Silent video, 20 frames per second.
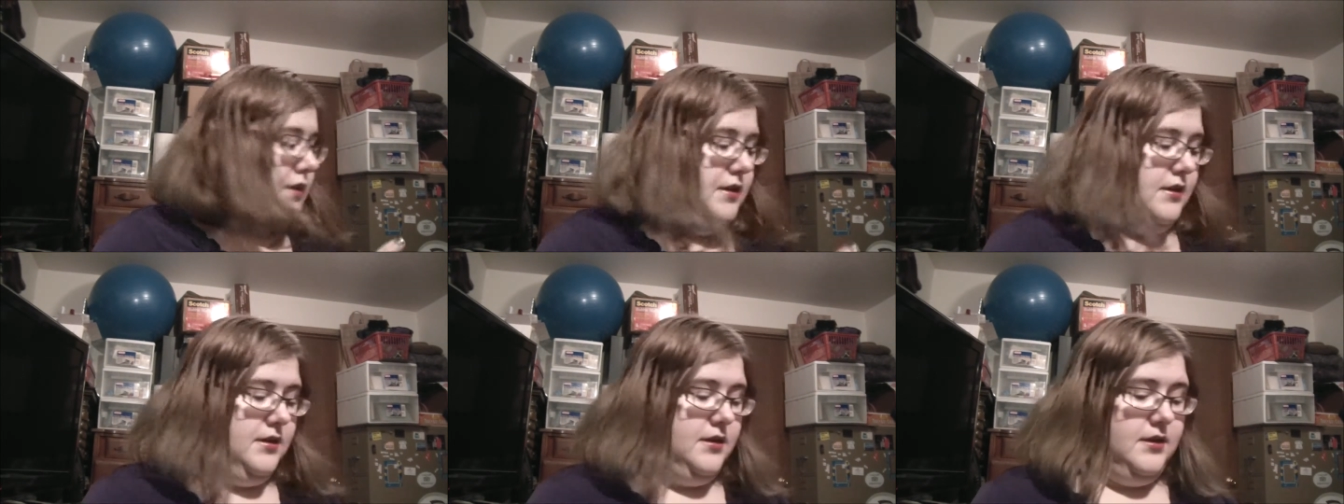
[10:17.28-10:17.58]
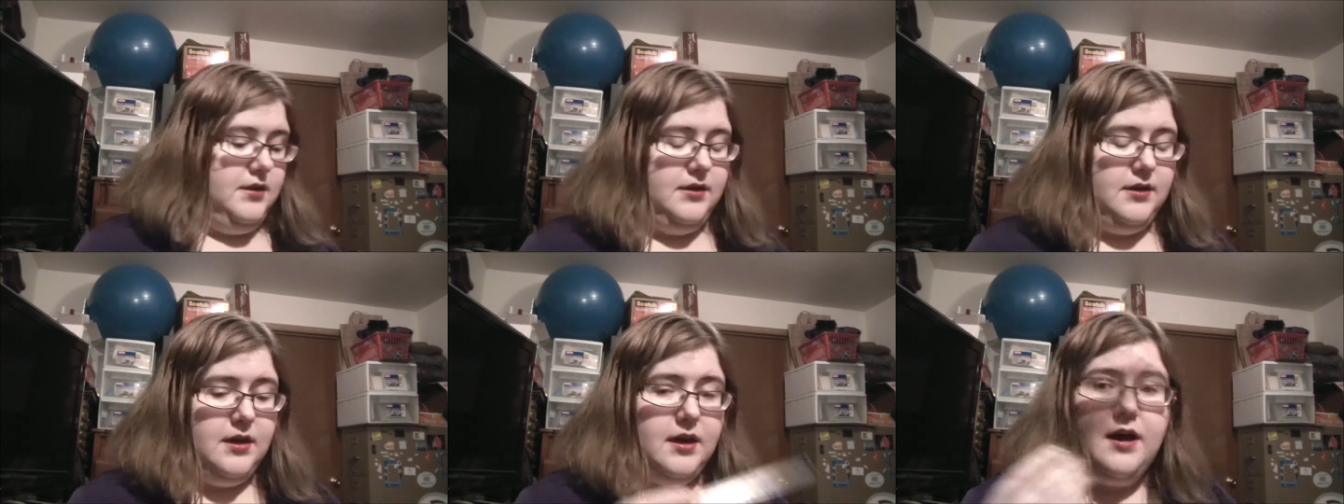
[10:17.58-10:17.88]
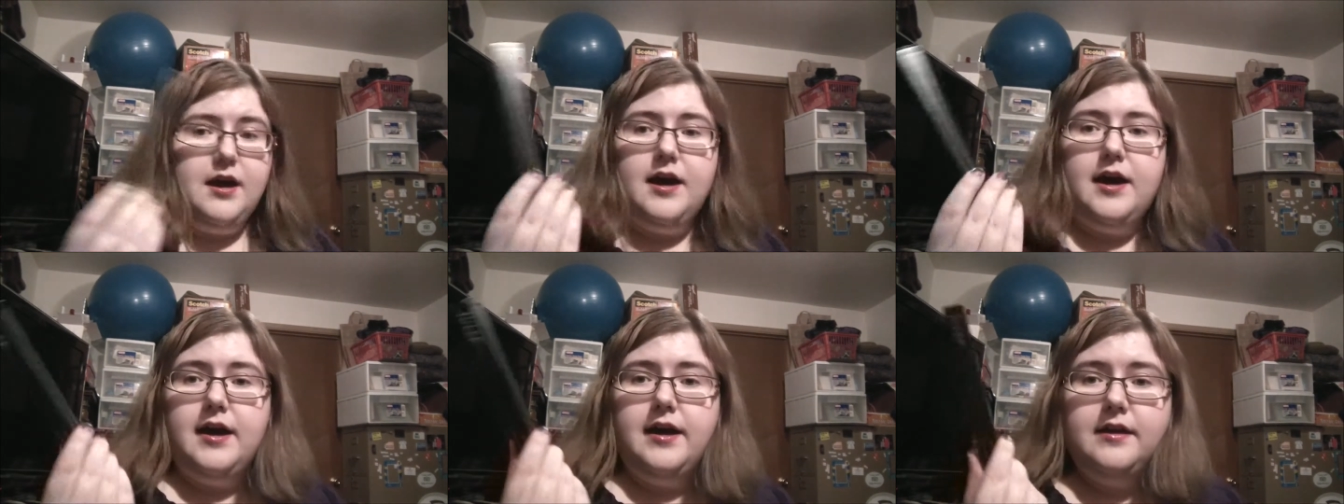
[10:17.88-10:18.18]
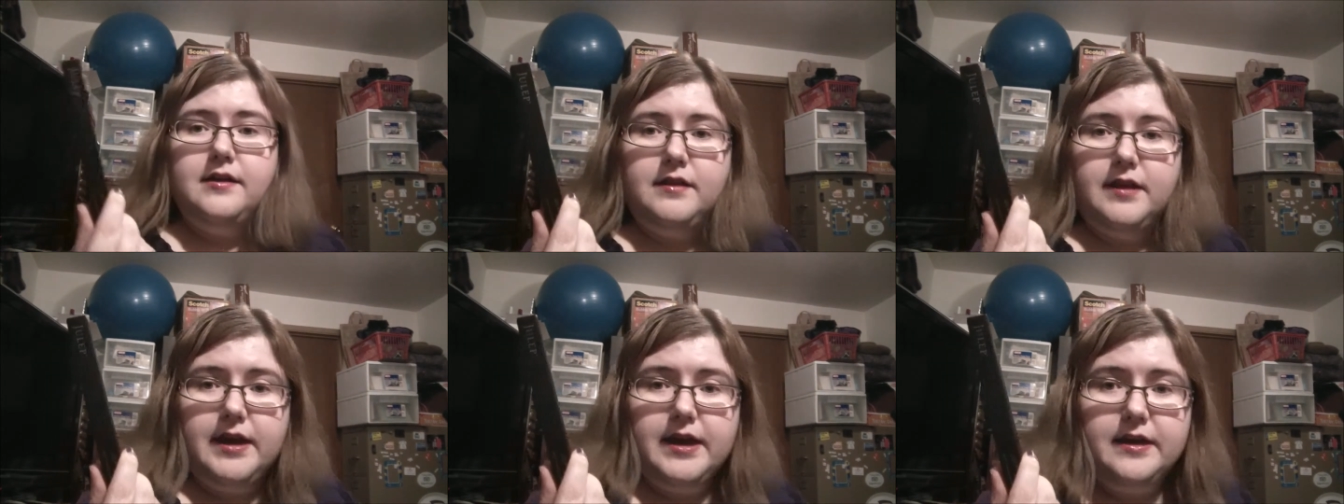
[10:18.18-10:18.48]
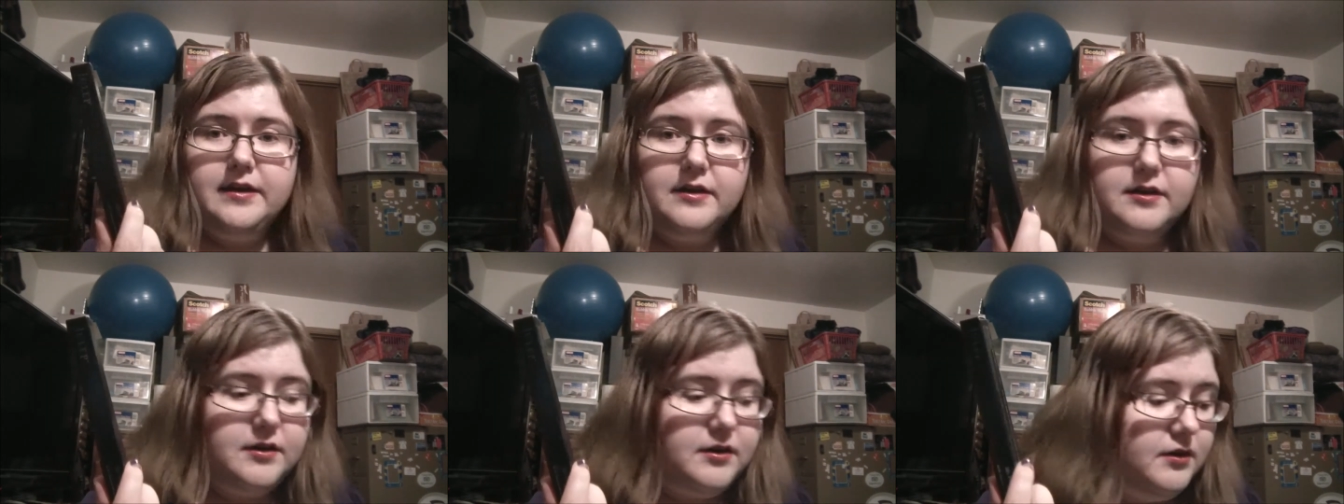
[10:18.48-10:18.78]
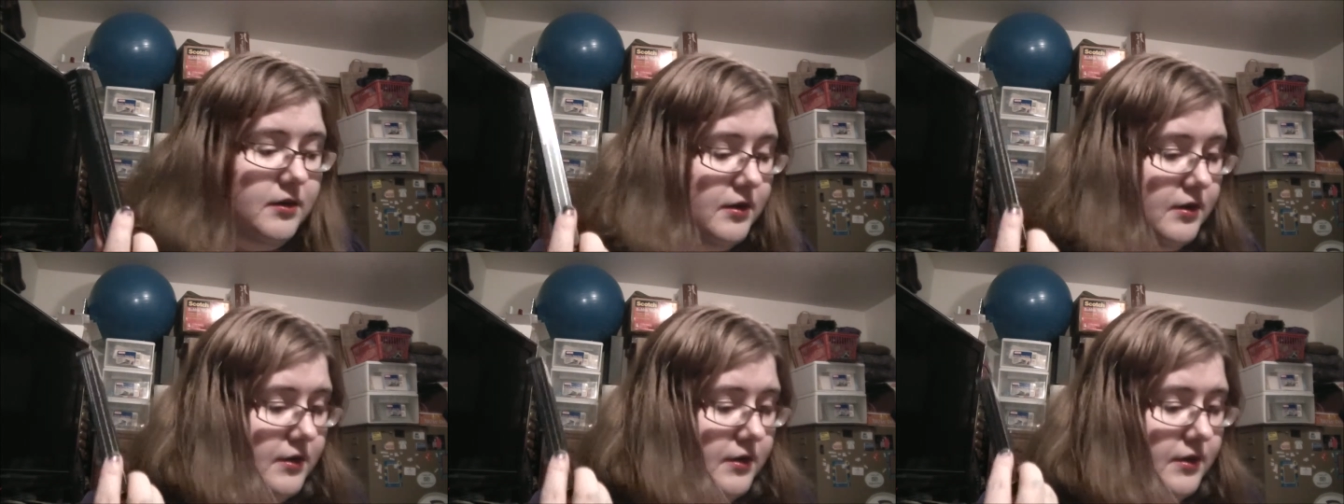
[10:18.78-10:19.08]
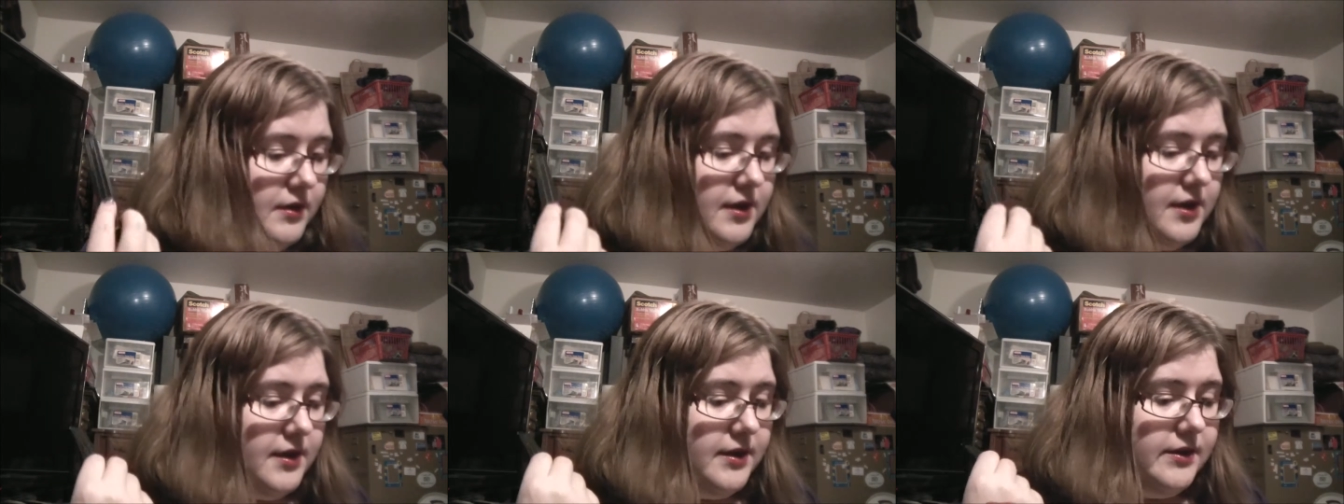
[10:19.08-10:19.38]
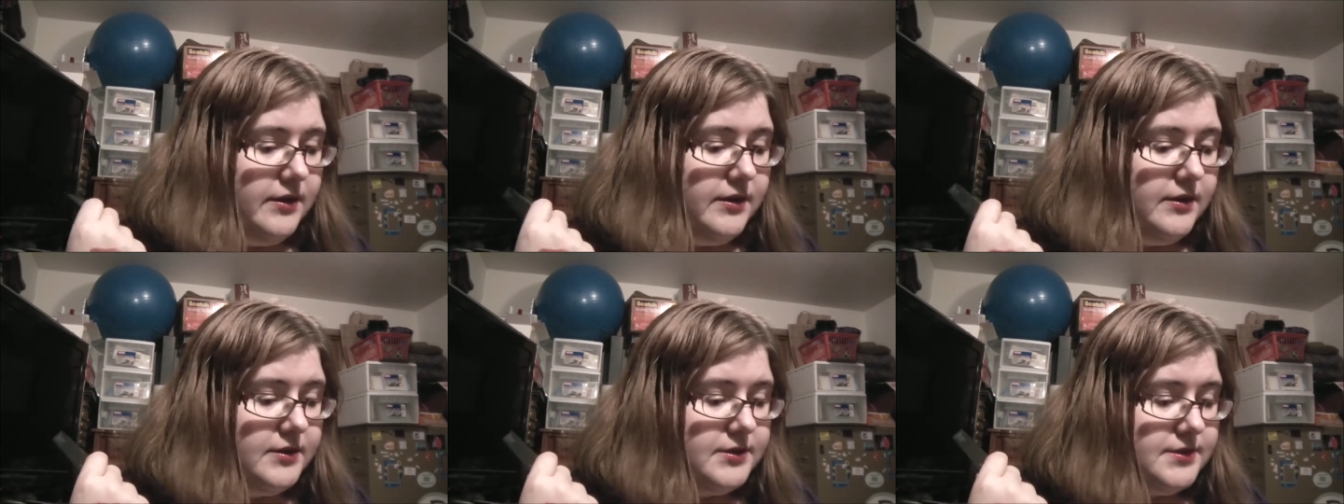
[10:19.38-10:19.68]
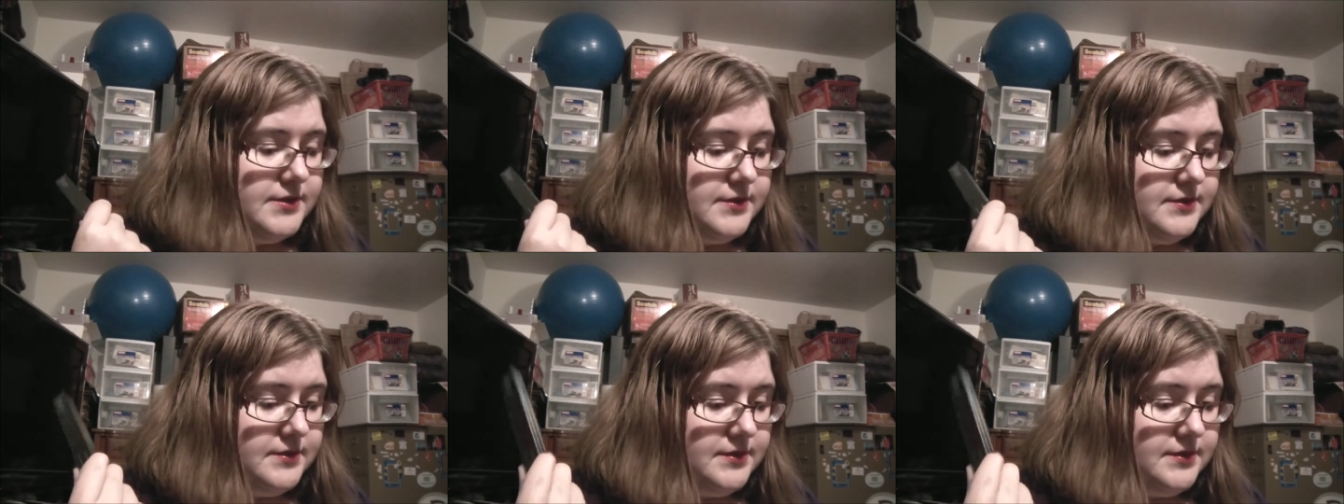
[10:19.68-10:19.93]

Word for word: The eye glider is